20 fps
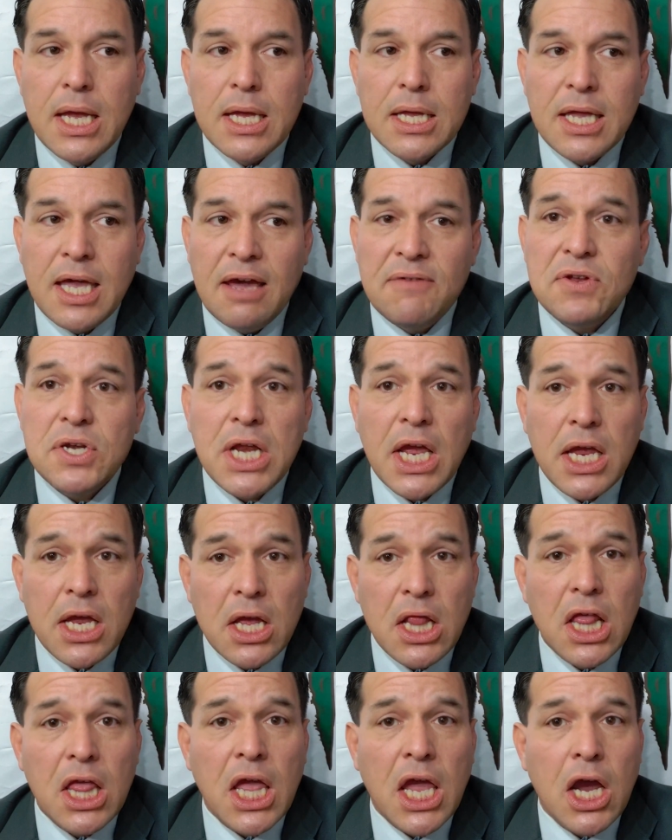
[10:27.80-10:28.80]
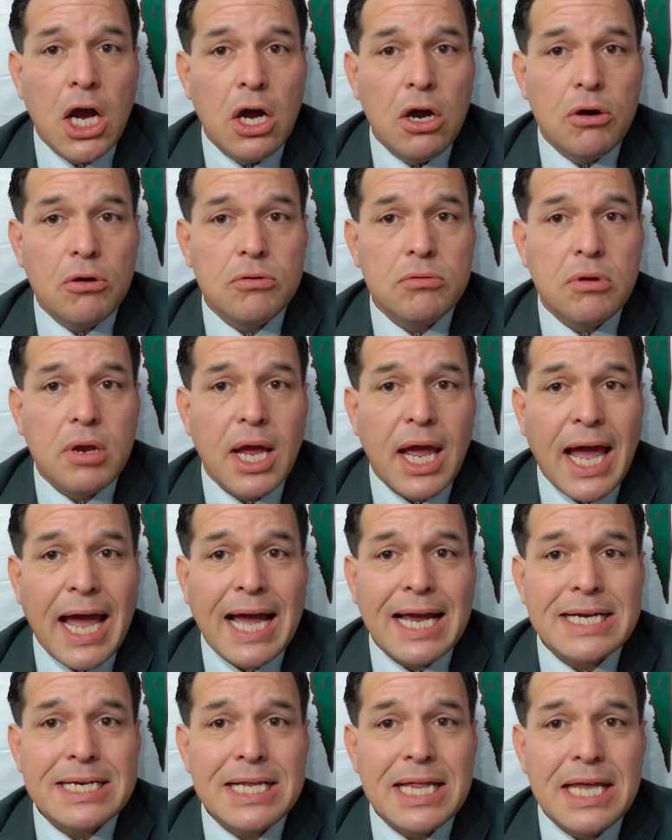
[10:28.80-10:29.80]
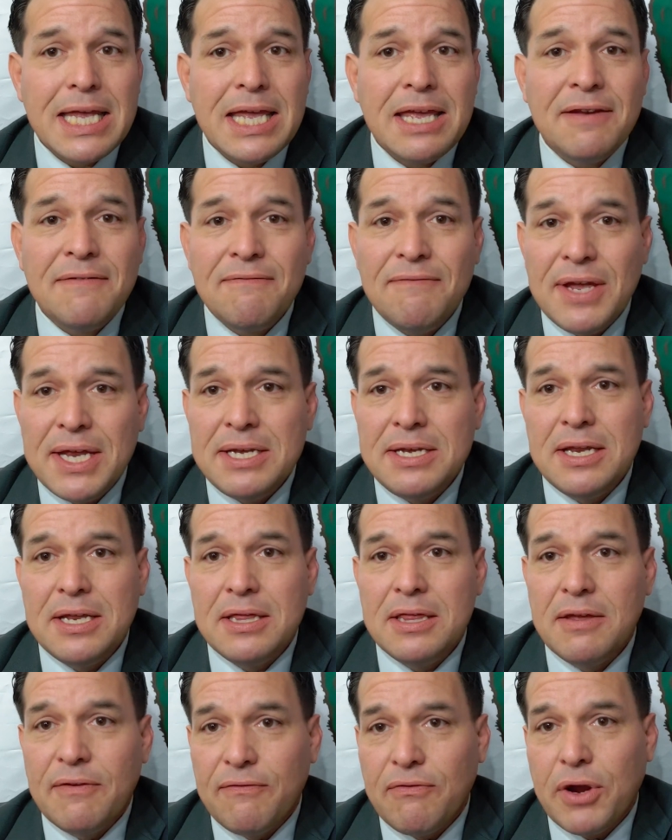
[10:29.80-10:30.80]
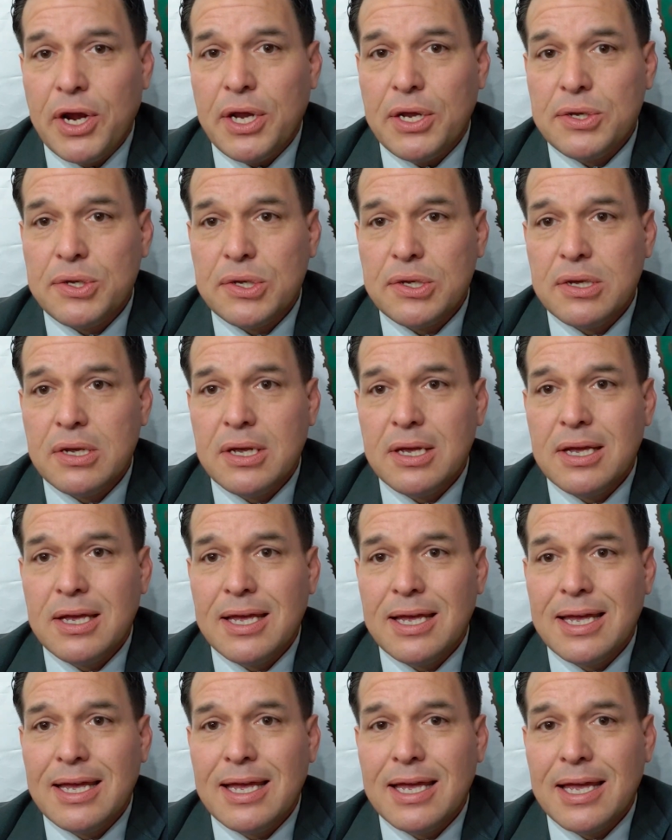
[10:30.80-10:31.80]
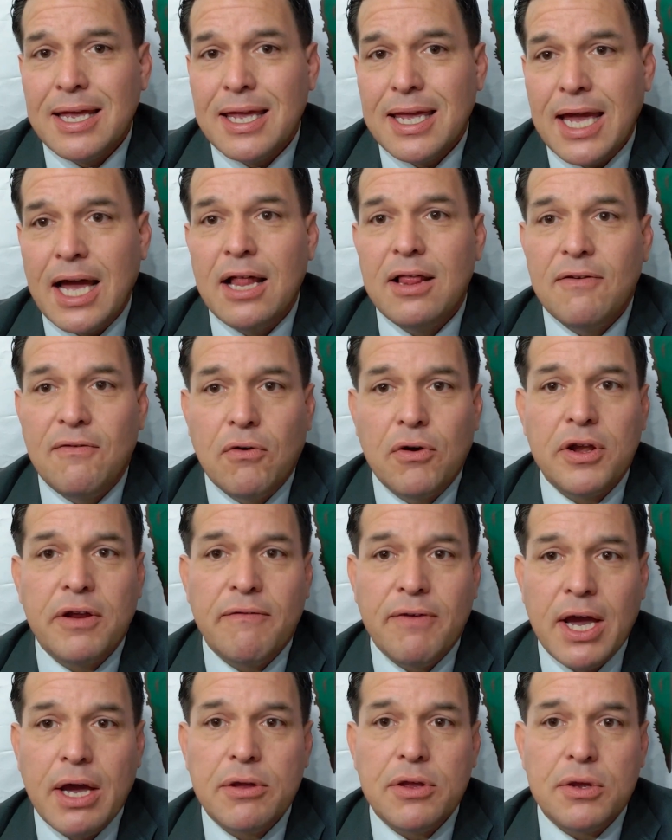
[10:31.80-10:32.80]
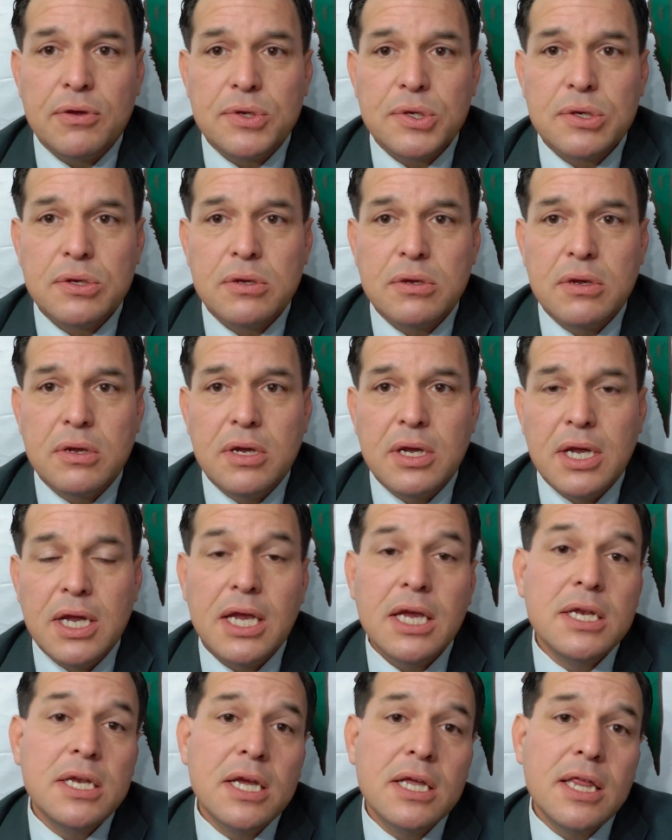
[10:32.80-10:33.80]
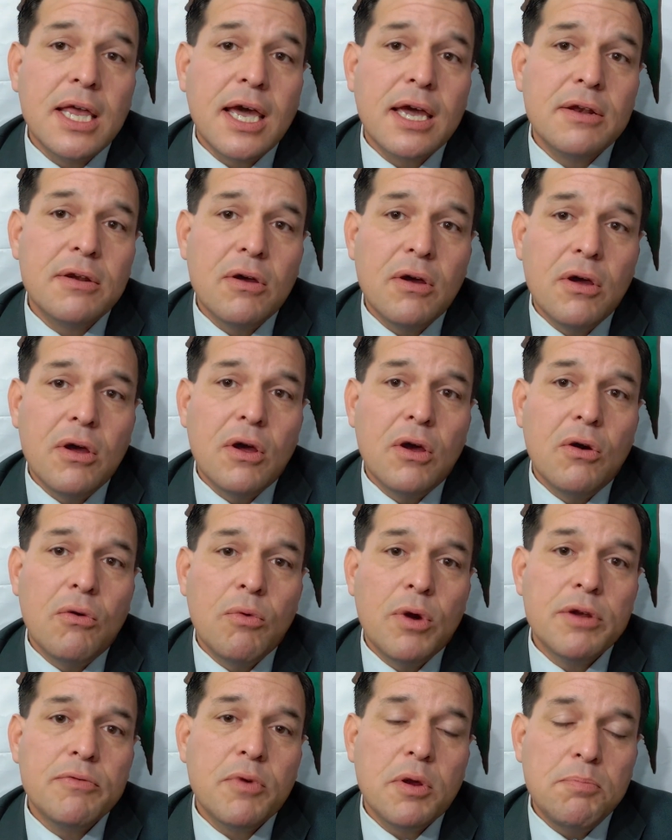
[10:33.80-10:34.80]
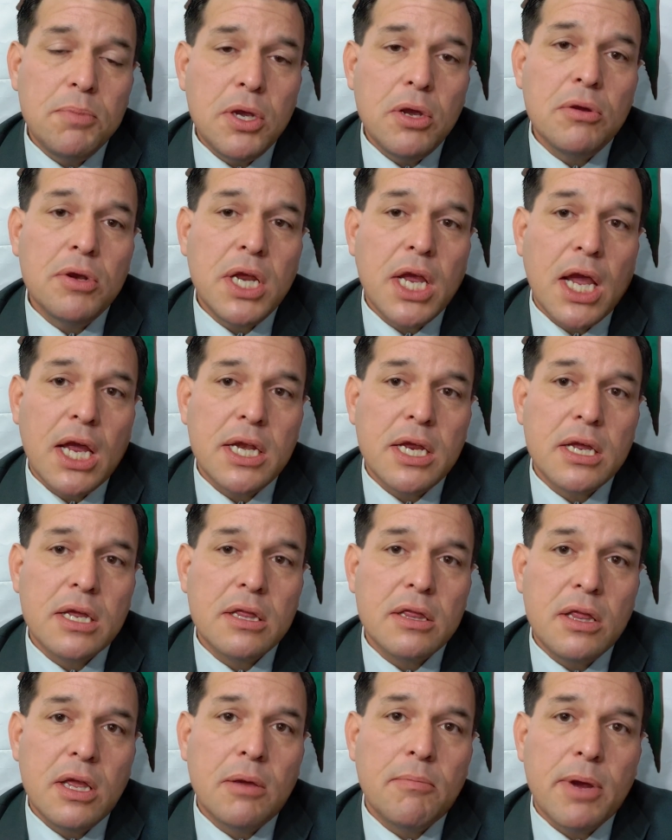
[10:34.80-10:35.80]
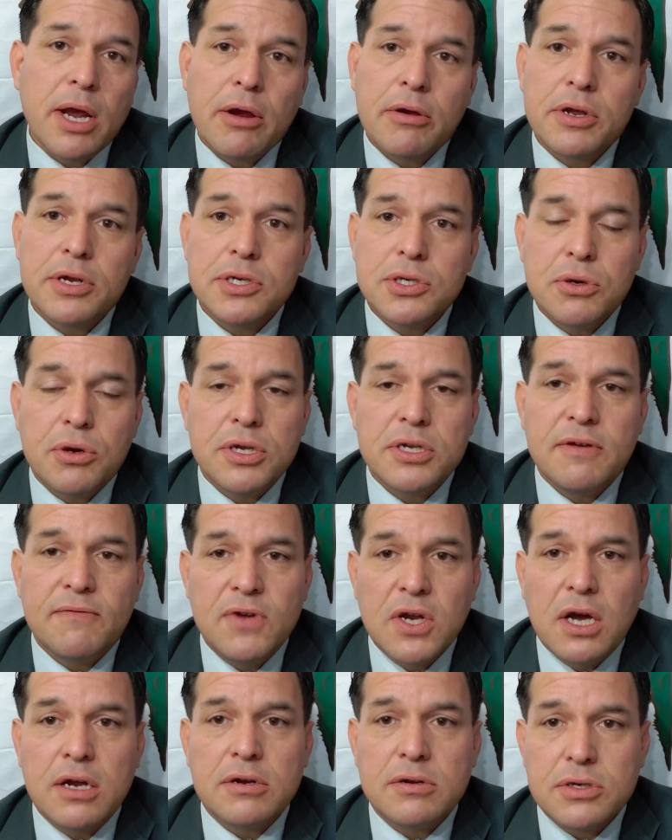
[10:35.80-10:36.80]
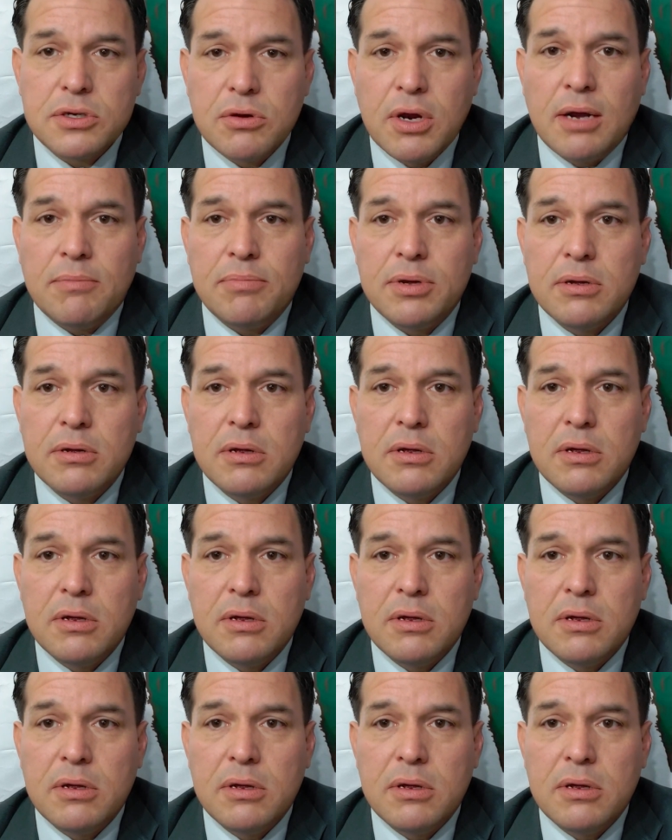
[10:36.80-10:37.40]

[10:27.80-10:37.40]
KEVIN DELEON actually invented the phrase California values. He did that when repudiating the American choice of Donald Trump.